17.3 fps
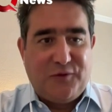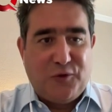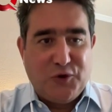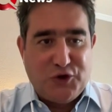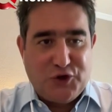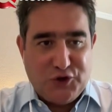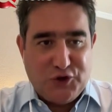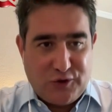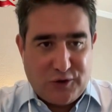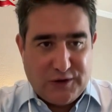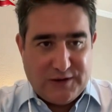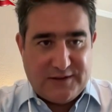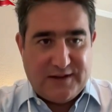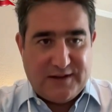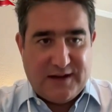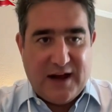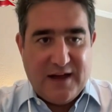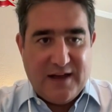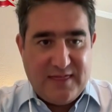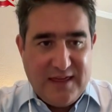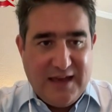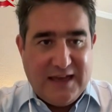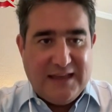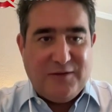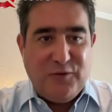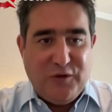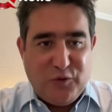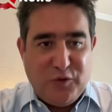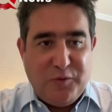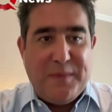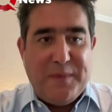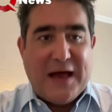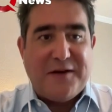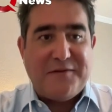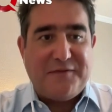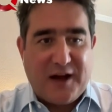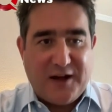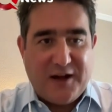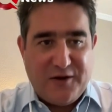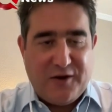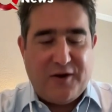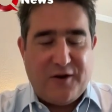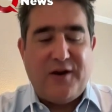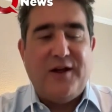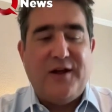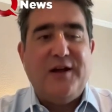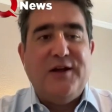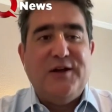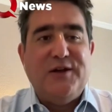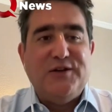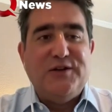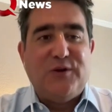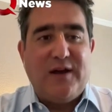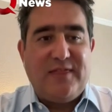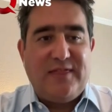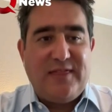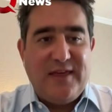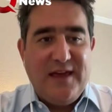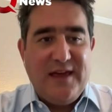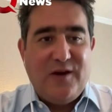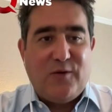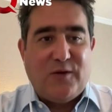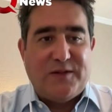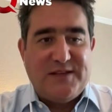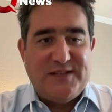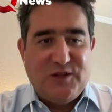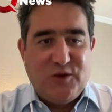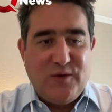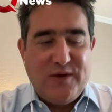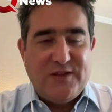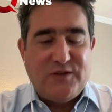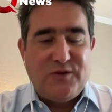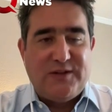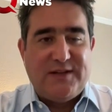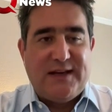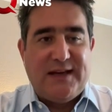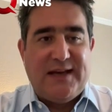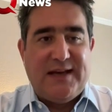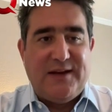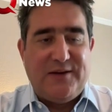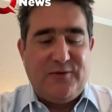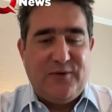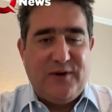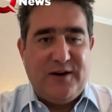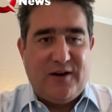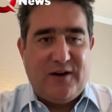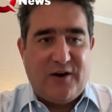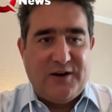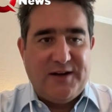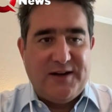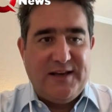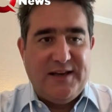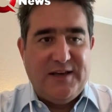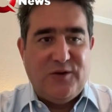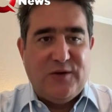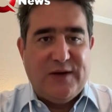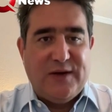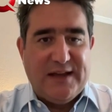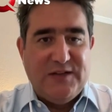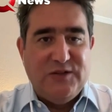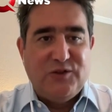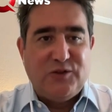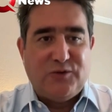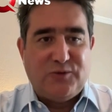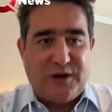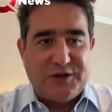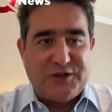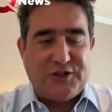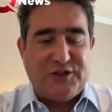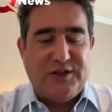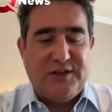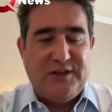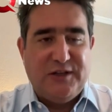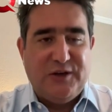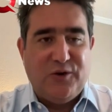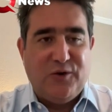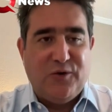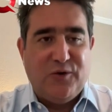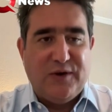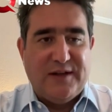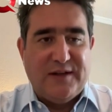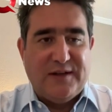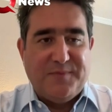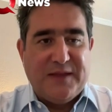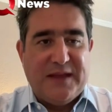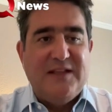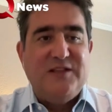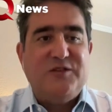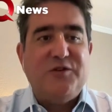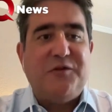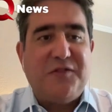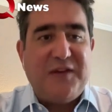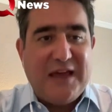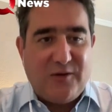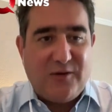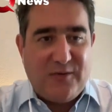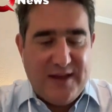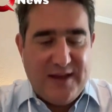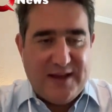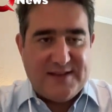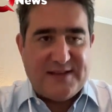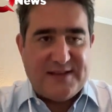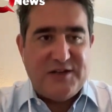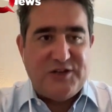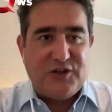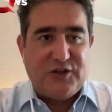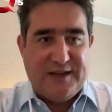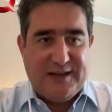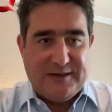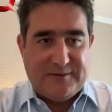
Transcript: short, I think it will backfire. So I think what he's doing today regarding Indo-Russian interfering essentially,